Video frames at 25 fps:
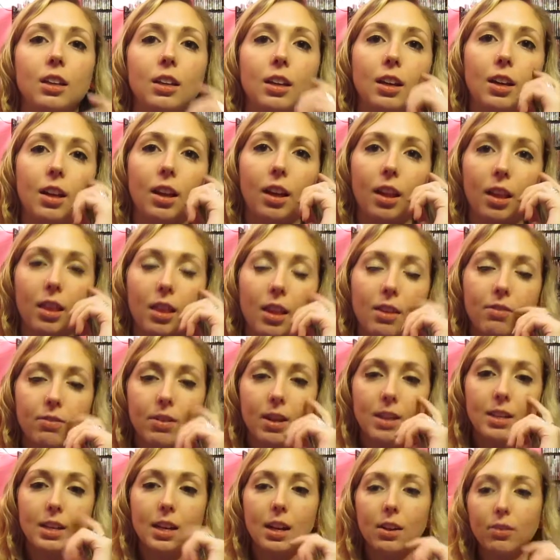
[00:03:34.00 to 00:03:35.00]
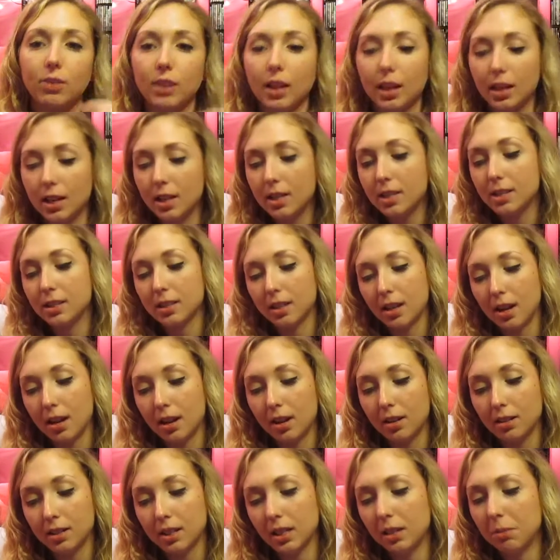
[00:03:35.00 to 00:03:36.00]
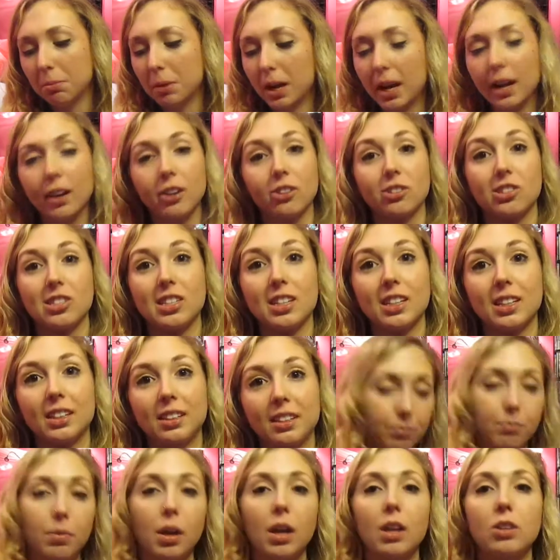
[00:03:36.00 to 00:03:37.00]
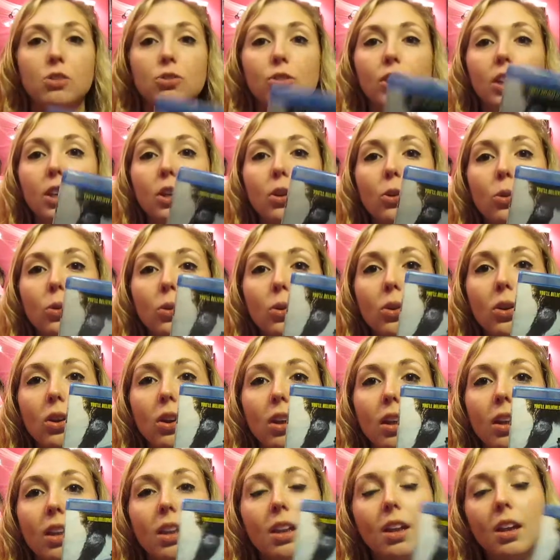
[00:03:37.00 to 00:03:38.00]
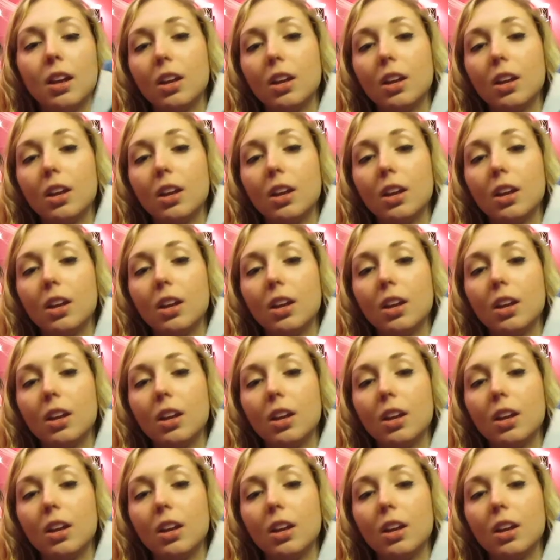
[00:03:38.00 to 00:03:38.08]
and they find out that he's not hunting bears. But it's really cool.